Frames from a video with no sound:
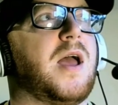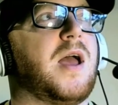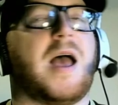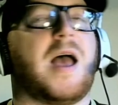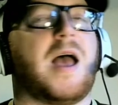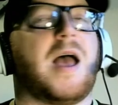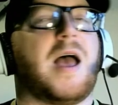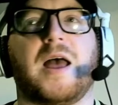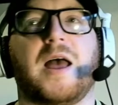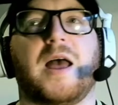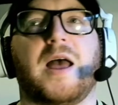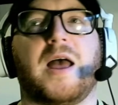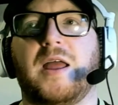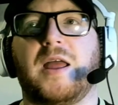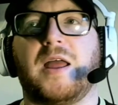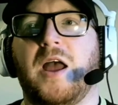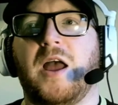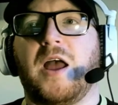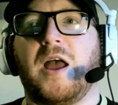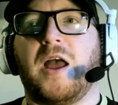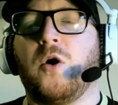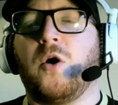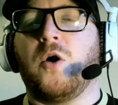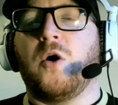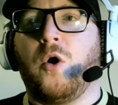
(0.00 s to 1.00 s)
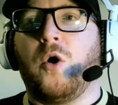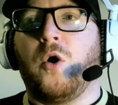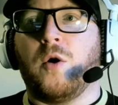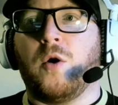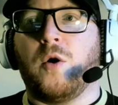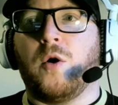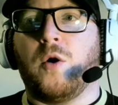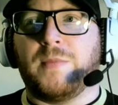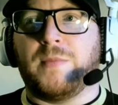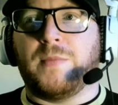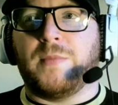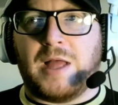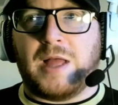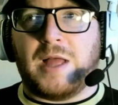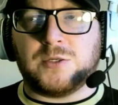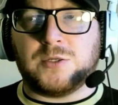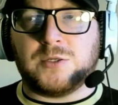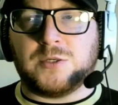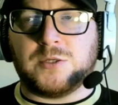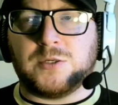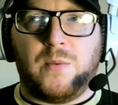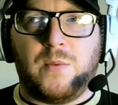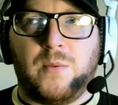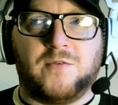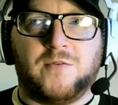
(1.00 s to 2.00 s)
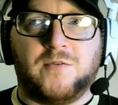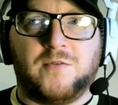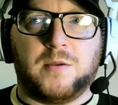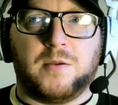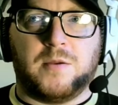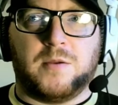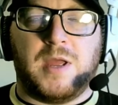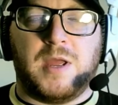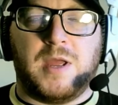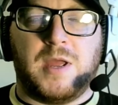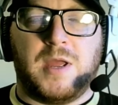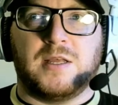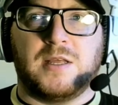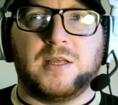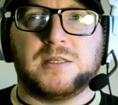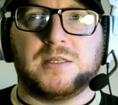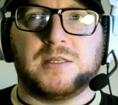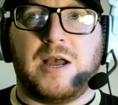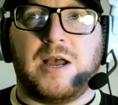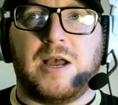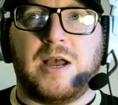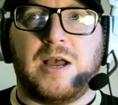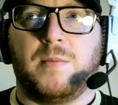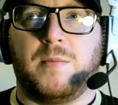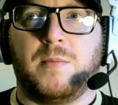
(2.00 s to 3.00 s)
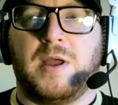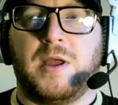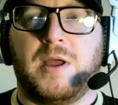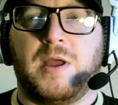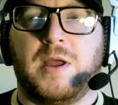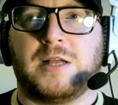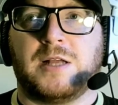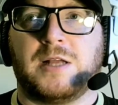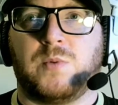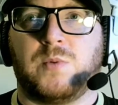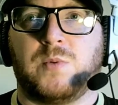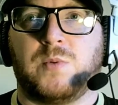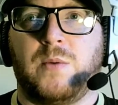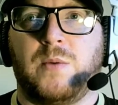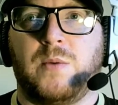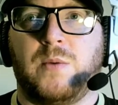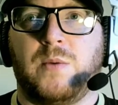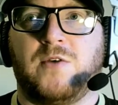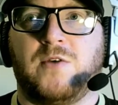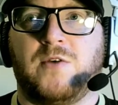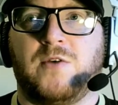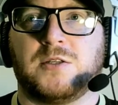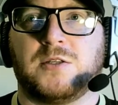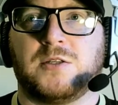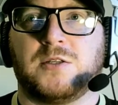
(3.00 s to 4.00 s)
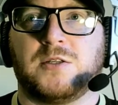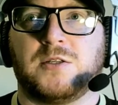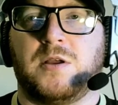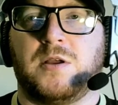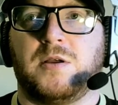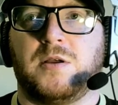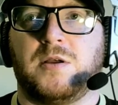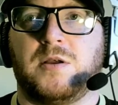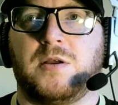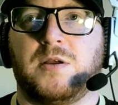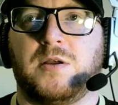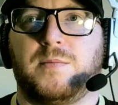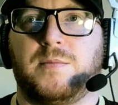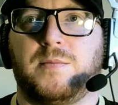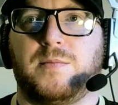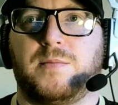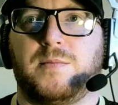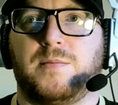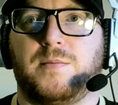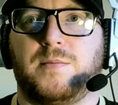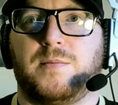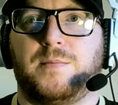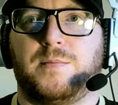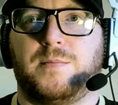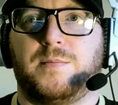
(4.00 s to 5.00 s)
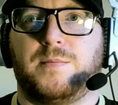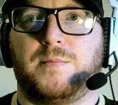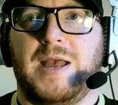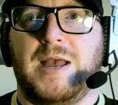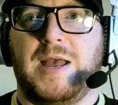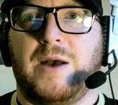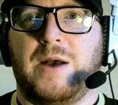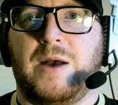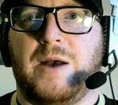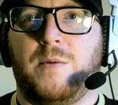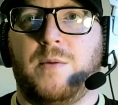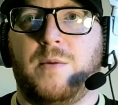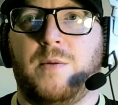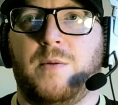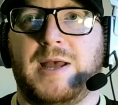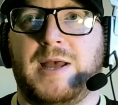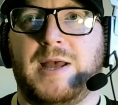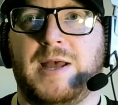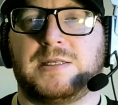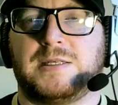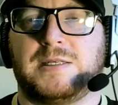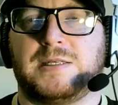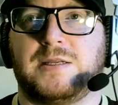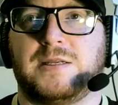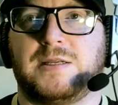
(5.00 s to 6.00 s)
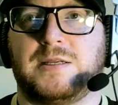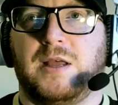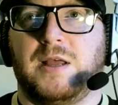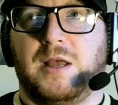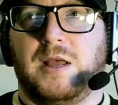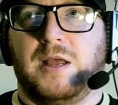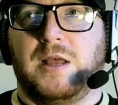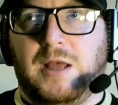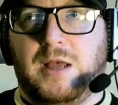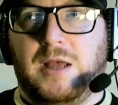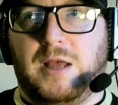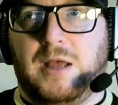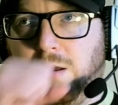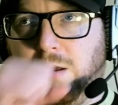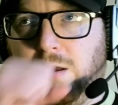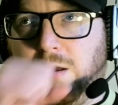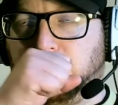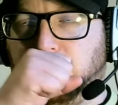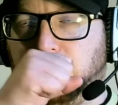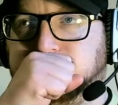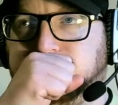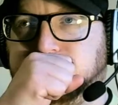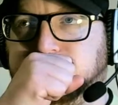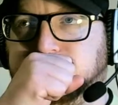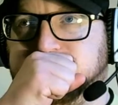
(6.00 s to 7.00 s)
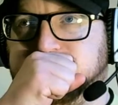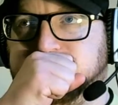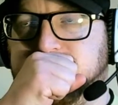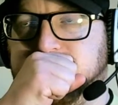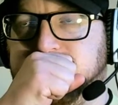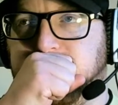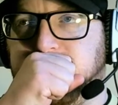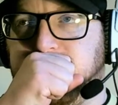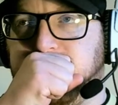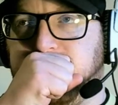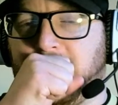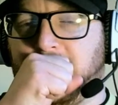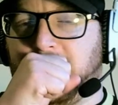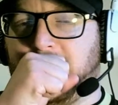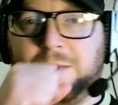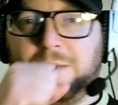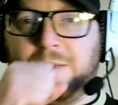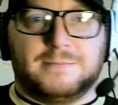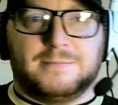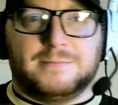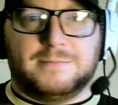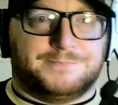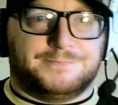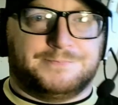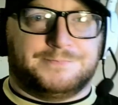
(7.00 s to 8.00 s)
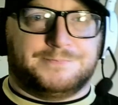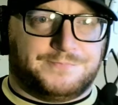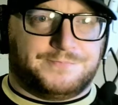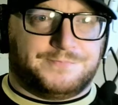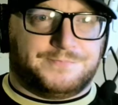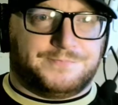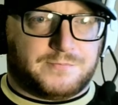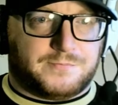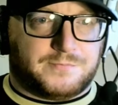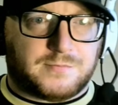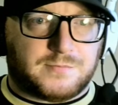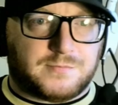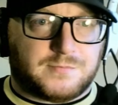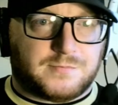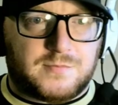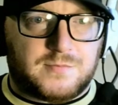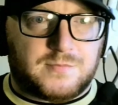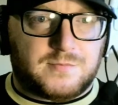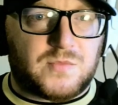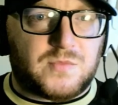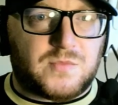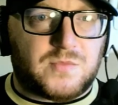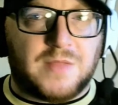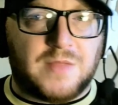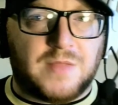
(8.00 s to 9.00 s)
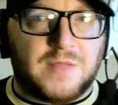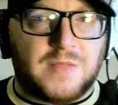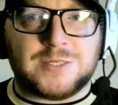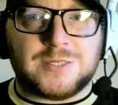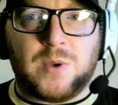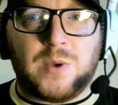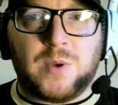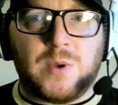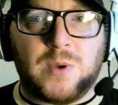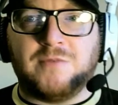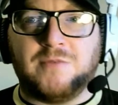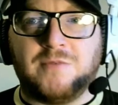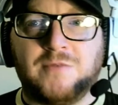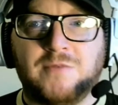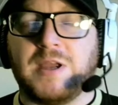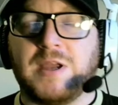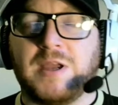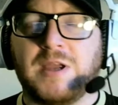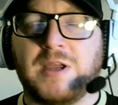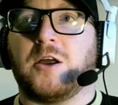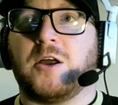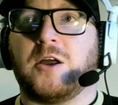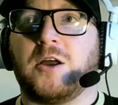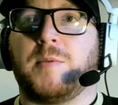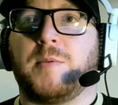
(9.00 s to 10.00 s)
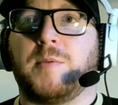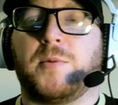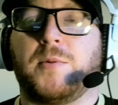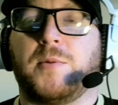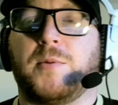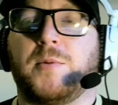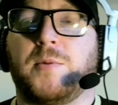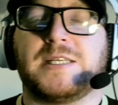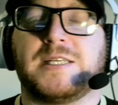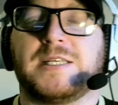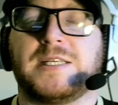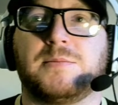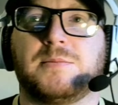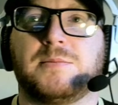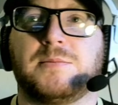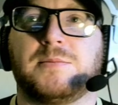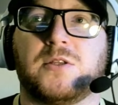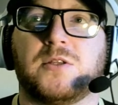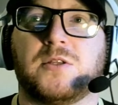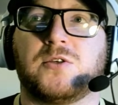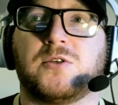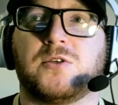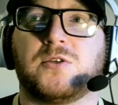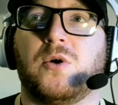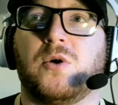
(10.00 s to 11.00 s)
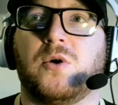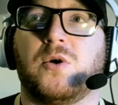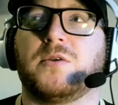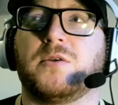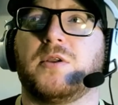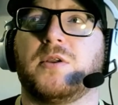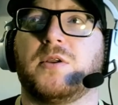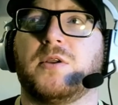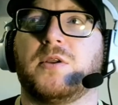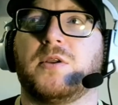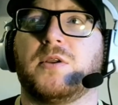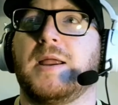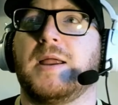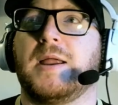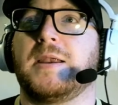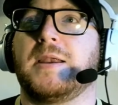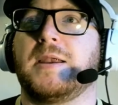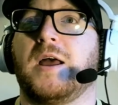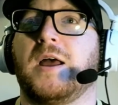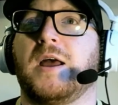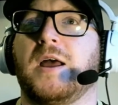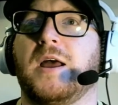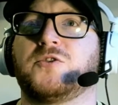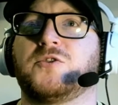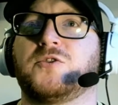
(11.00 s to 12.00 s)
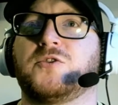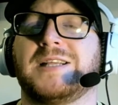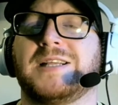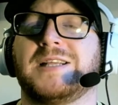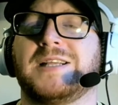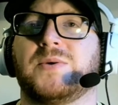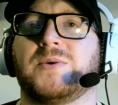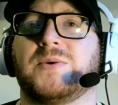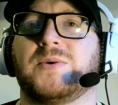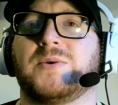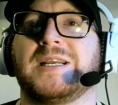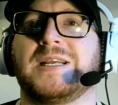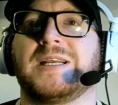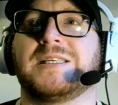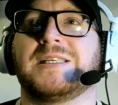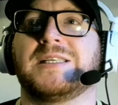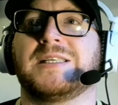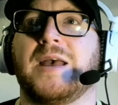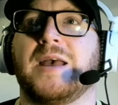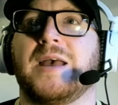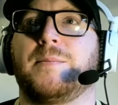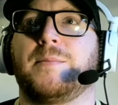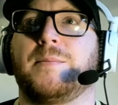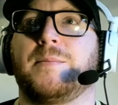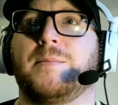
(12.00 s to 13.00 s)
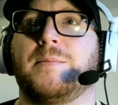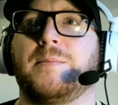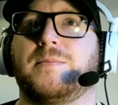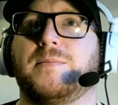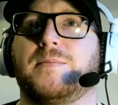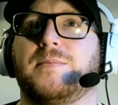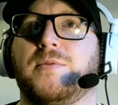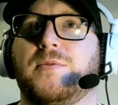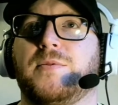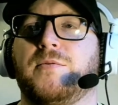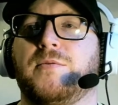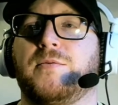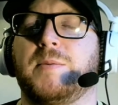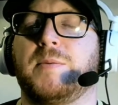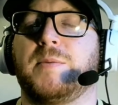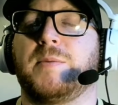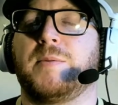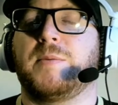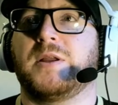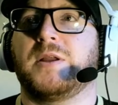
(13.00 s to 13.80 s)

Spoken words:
at home, that's where we've got to make things count, mate. That's where we've got to be at our best. Pardon me. That's where we've really got to be putting teams to the sword and trying to at least get 3 points.